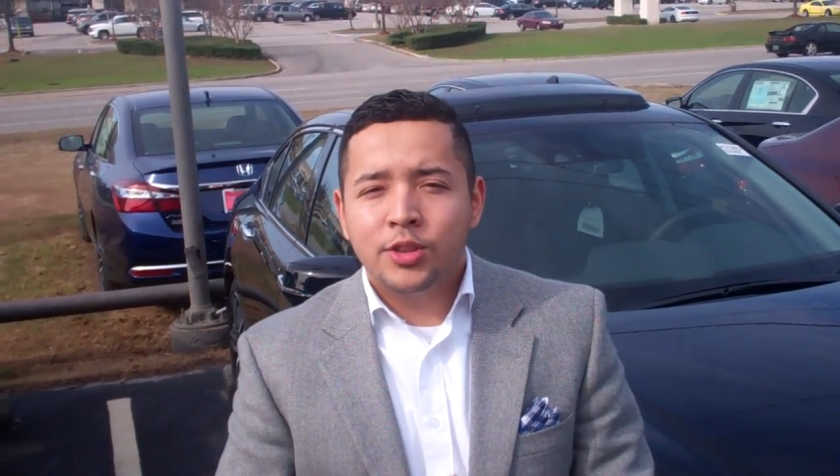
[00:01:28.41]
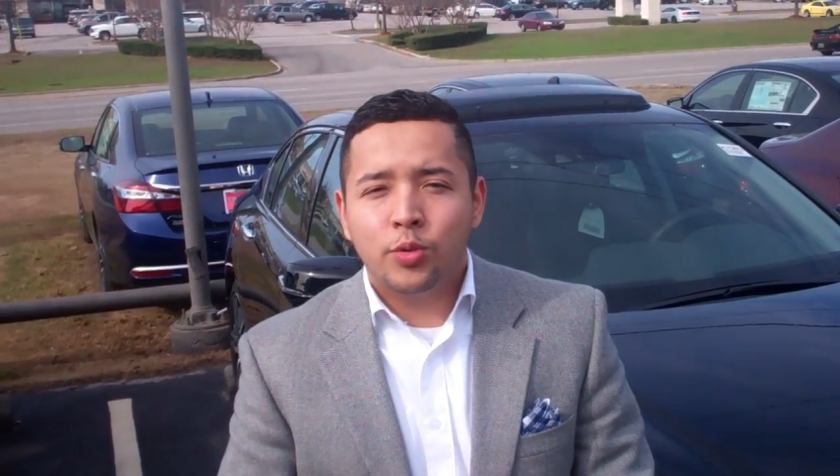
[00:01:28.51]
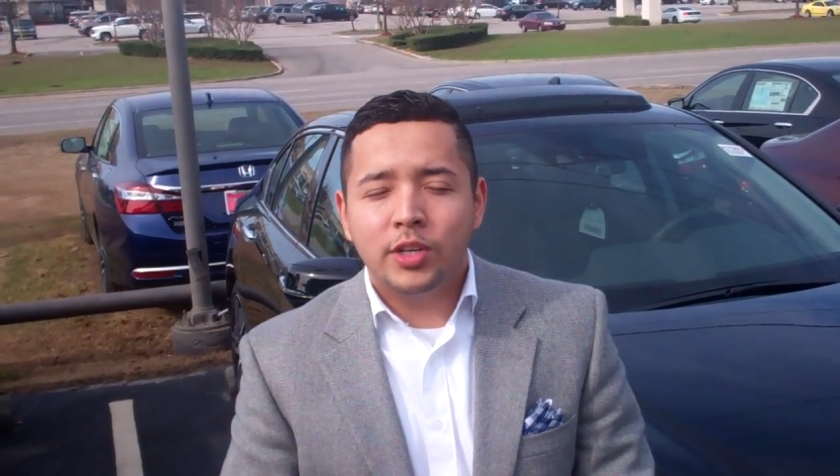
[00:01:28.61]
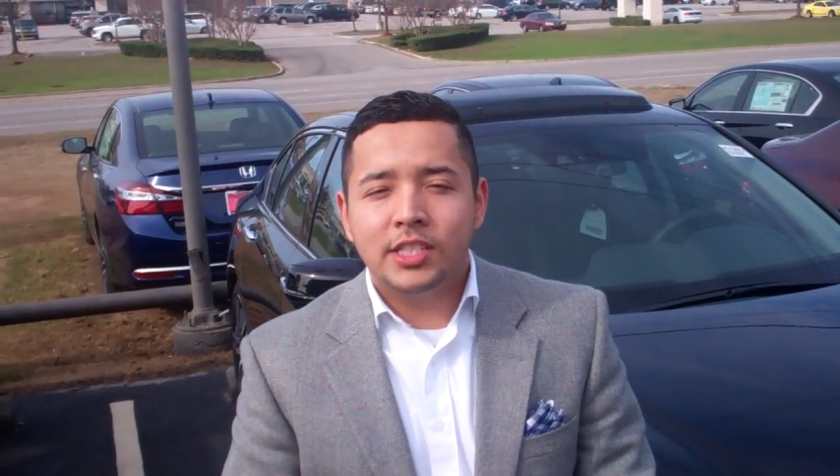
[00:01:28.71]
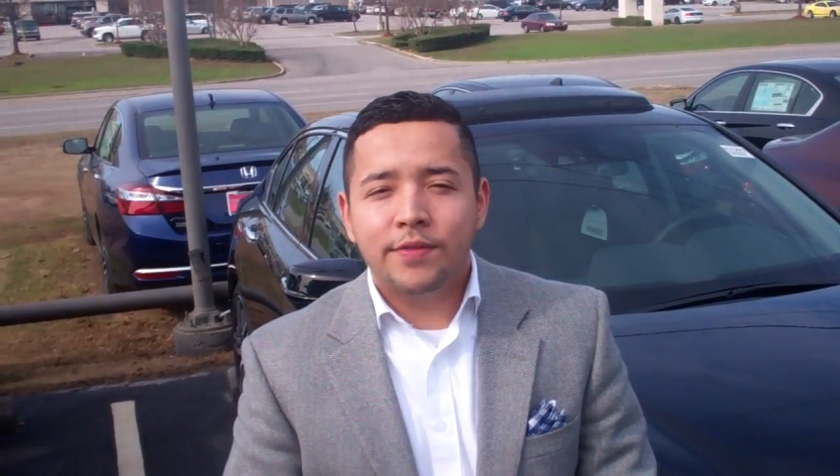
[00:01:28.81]

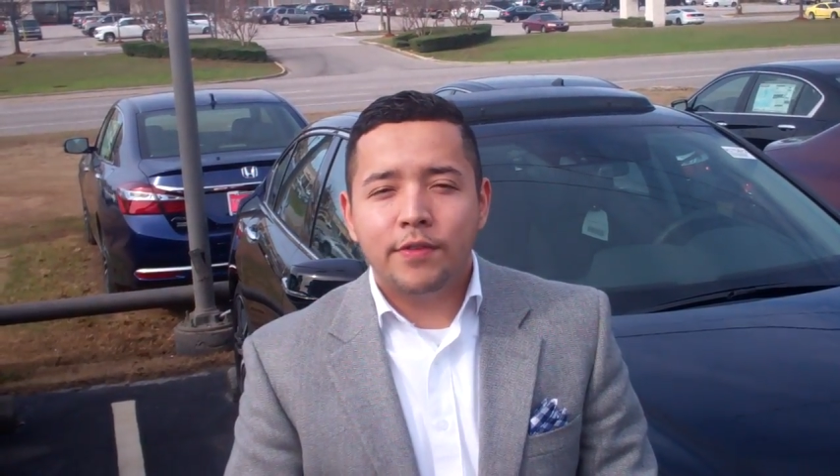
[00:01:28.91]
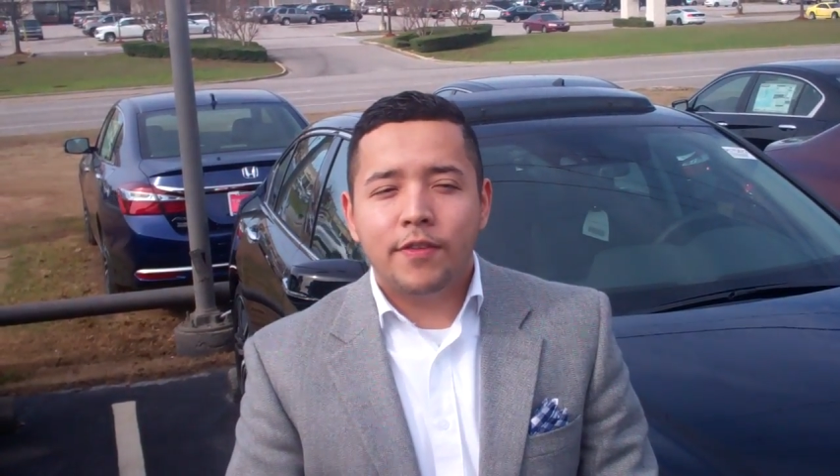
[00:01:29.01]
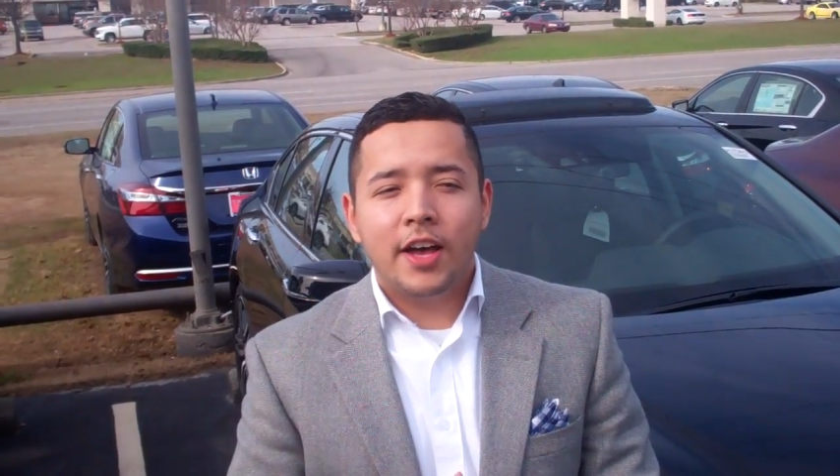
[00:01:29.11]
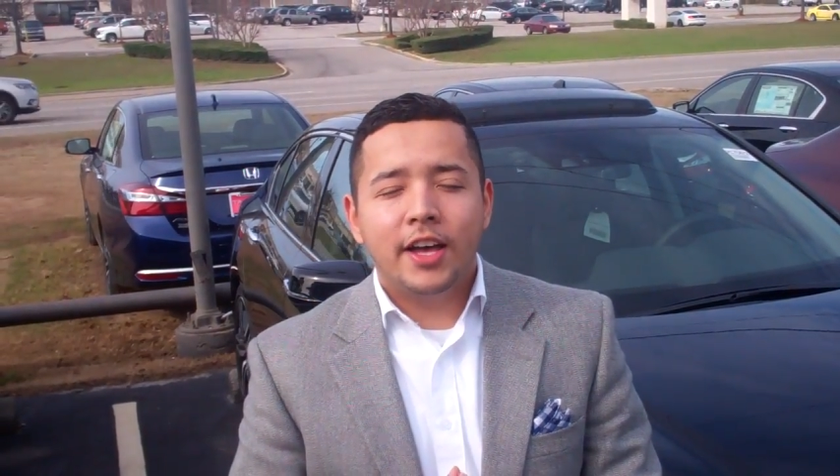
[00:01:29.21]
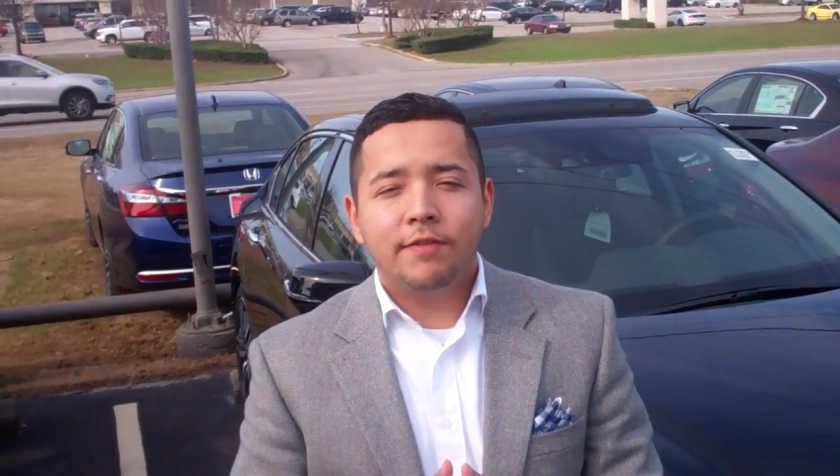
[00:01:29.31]

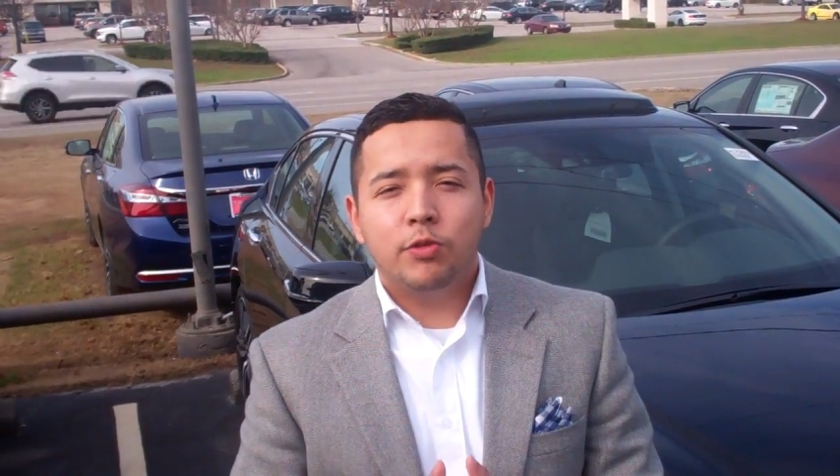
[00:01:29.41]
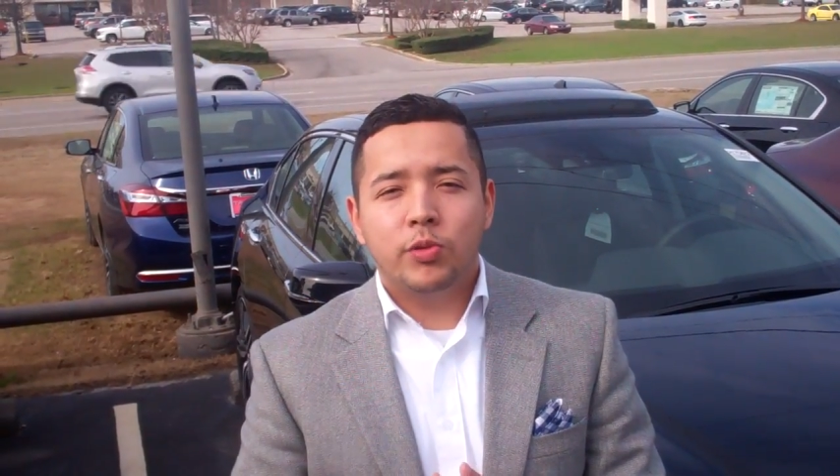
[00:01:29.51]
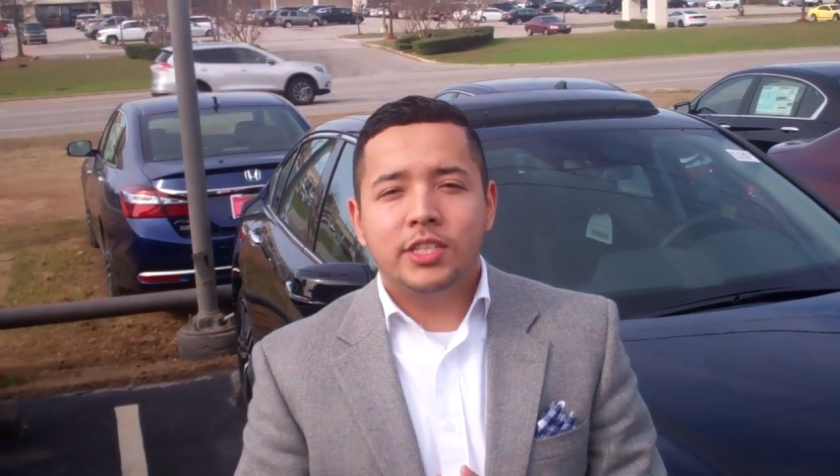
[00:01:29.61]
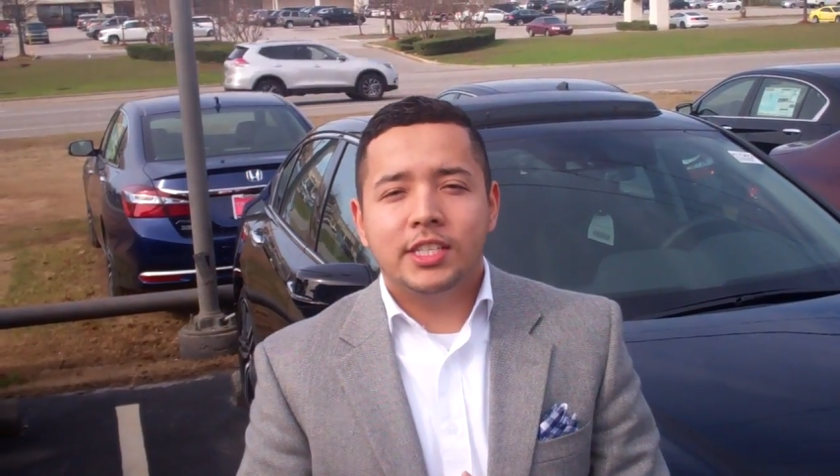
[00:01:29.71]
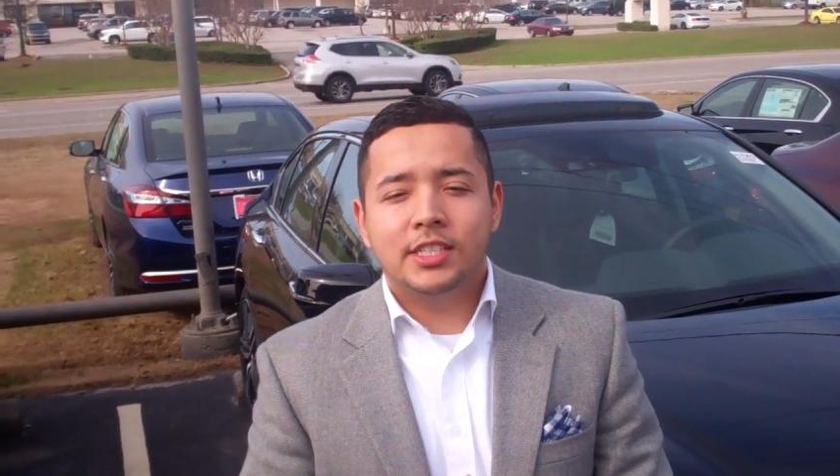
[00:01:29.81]

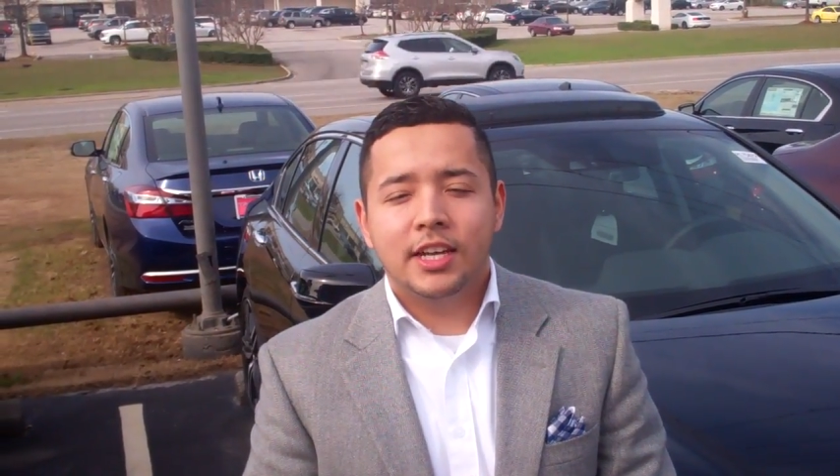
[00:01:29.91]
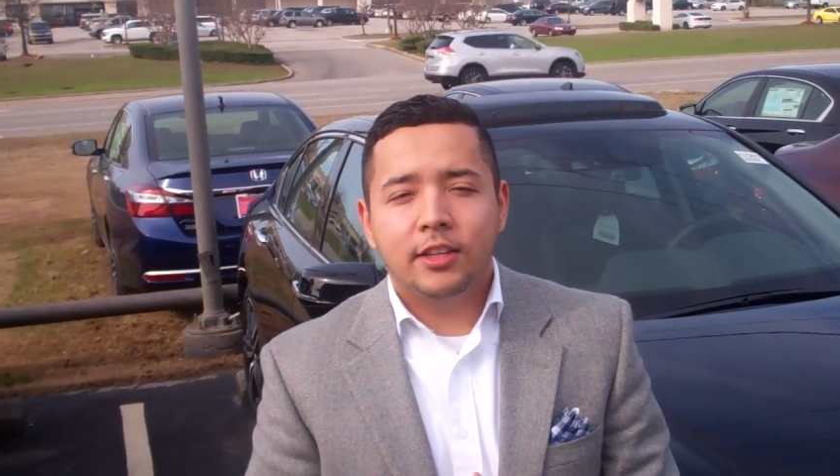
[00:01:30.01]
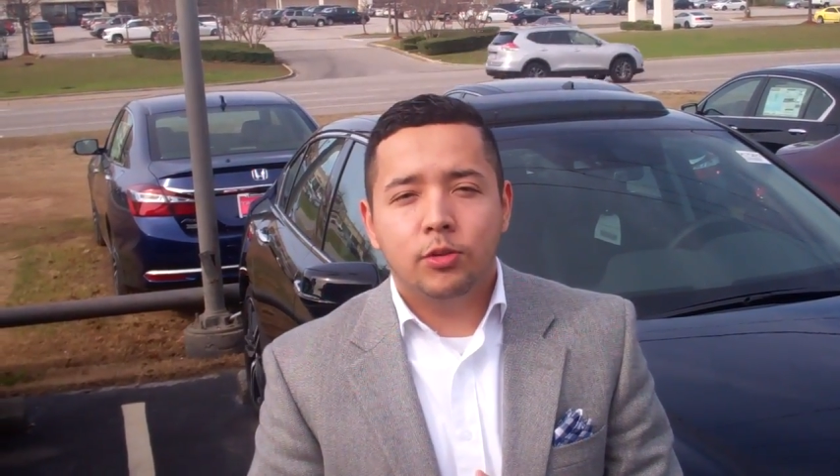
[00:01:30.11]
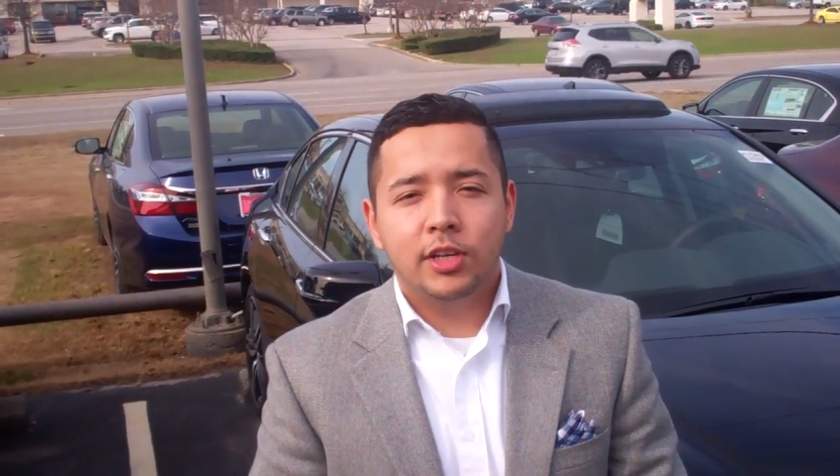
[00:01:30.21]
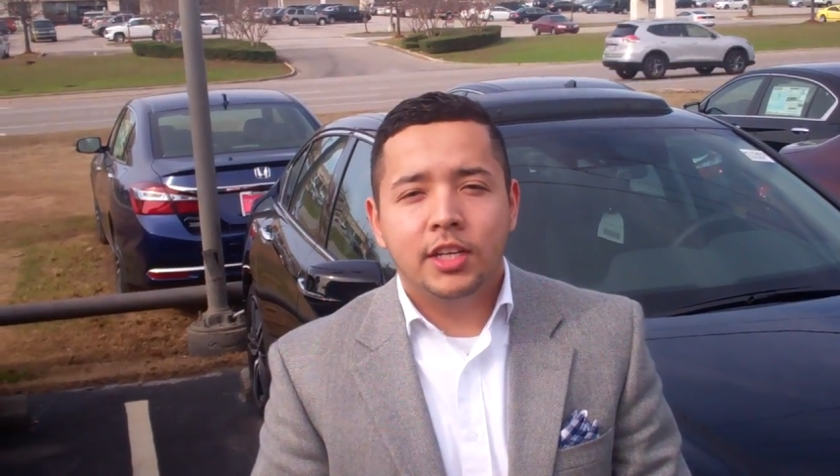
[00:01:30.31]

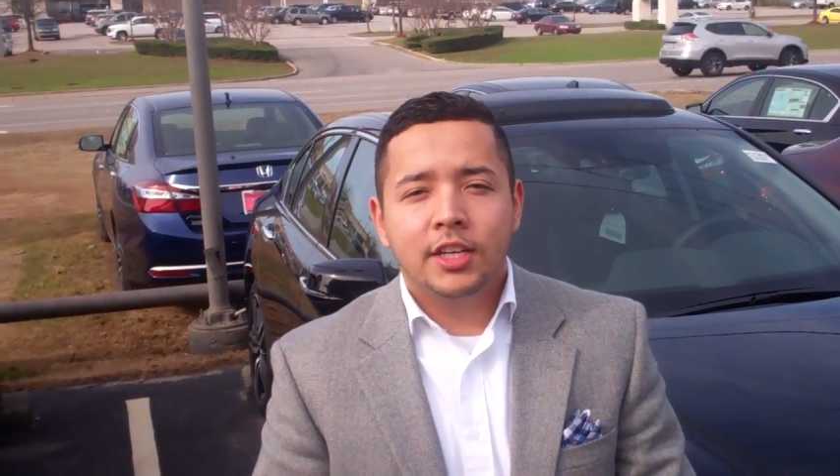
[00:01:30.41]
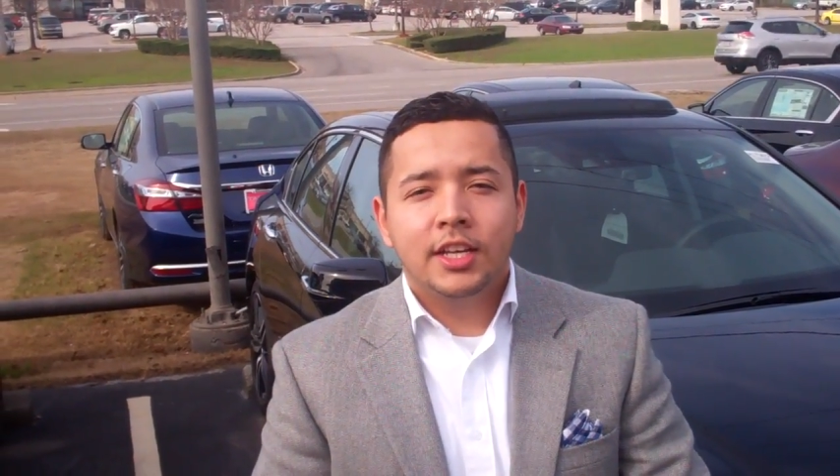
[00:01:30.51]
375-3693.